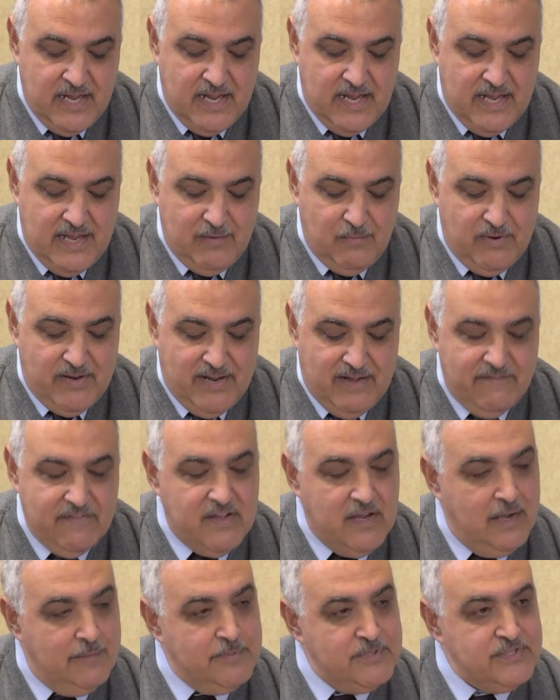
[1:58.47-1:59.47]
and we have
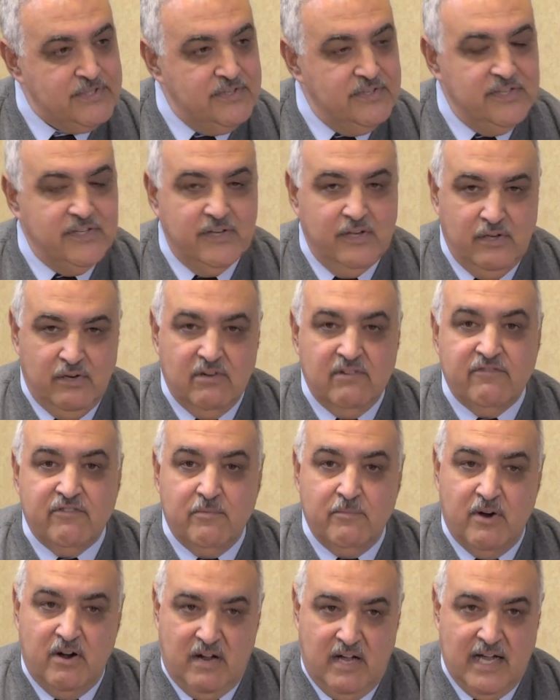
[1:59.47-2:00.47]
the opportunity to learn
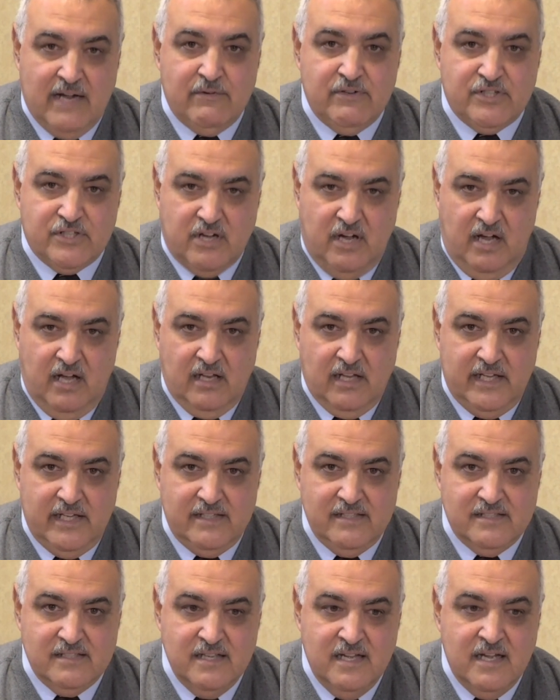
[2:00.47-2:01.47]
from our Irish
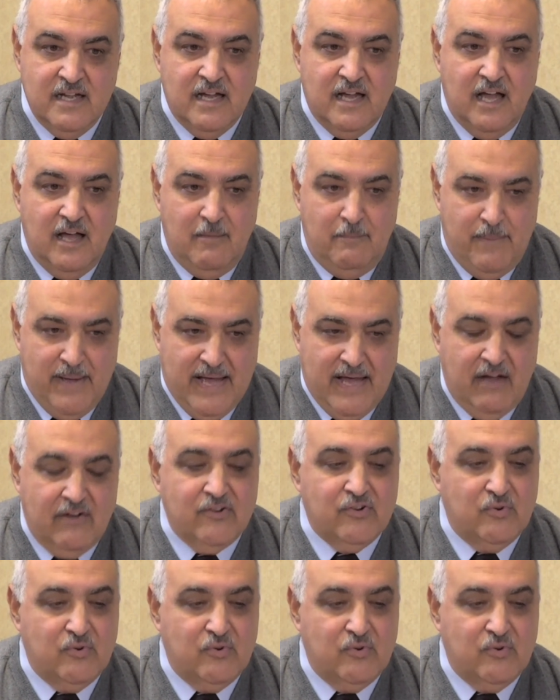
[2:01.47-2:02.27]
colleagues about